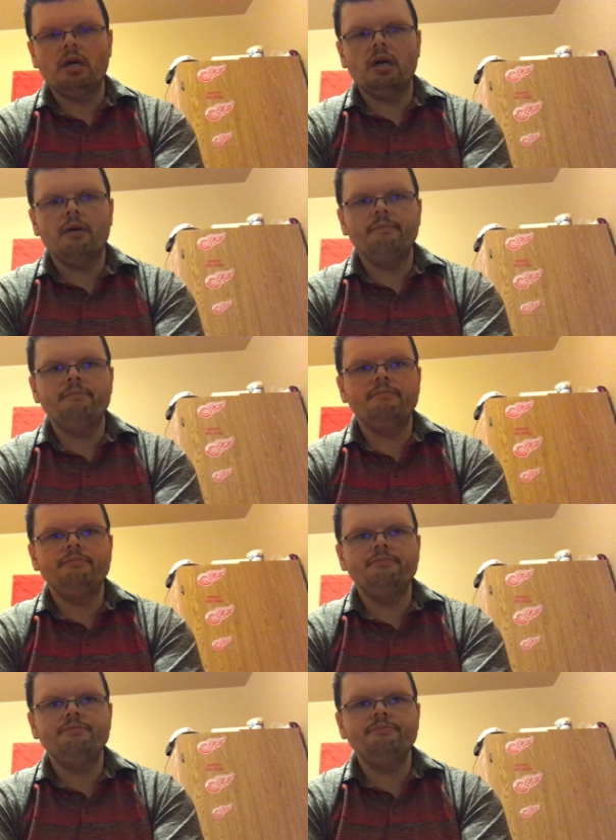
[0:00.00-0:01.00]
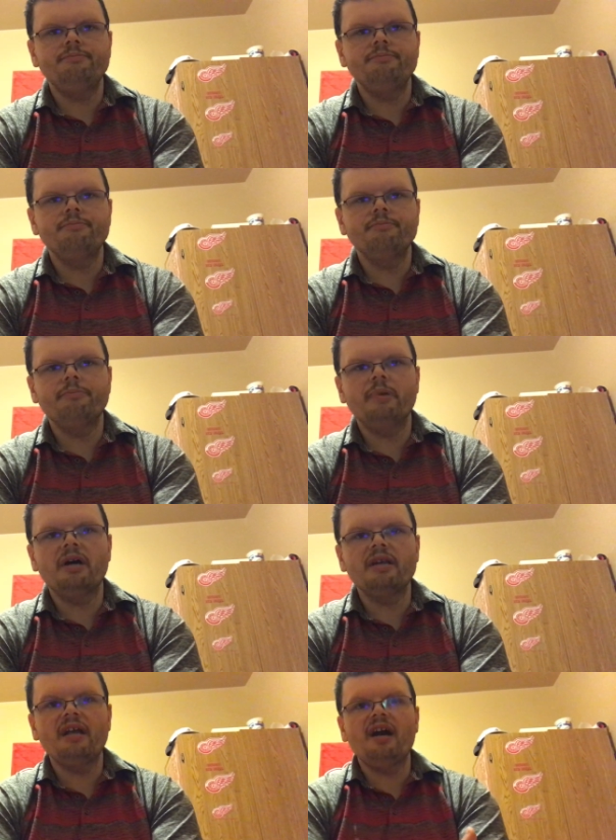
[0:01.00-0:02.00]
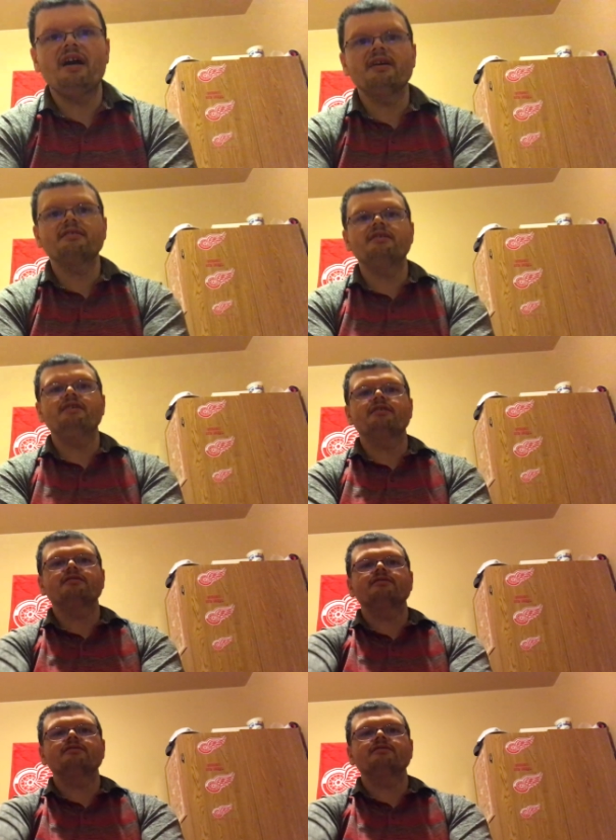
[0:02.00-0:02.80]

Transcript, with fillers: Um, but yeah, like